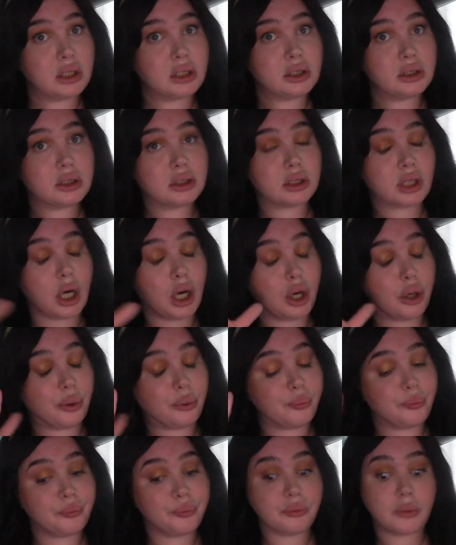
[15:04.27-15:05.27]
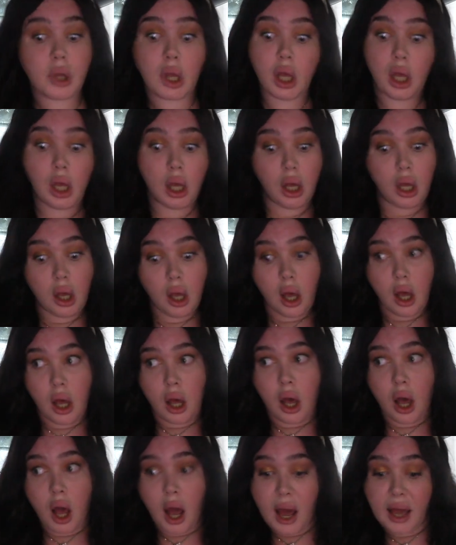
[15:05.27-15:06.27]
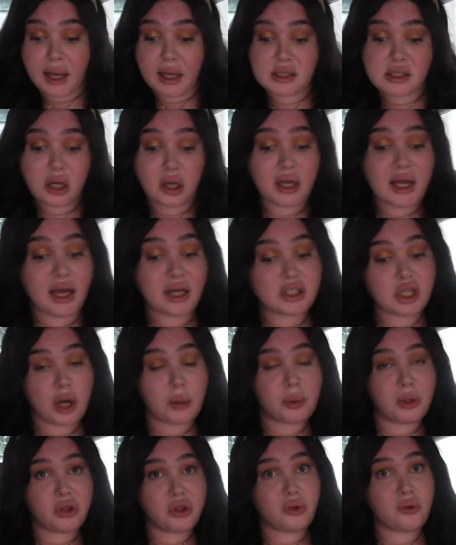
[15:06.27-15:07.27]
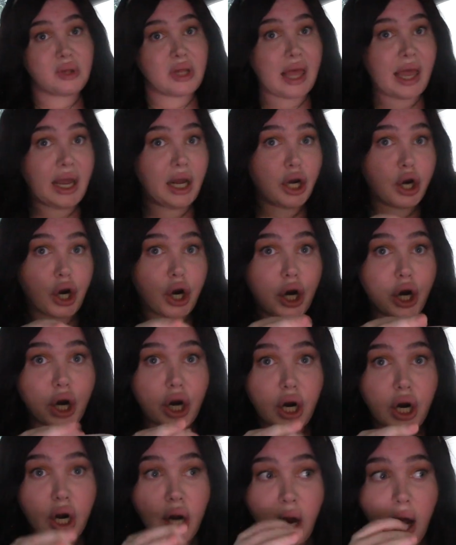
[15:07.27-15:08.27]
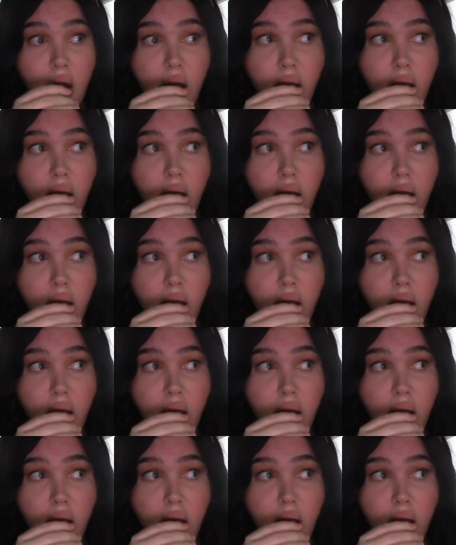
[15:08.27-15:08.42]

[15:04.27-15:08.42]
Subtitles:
So I guess I'll catch up with you later.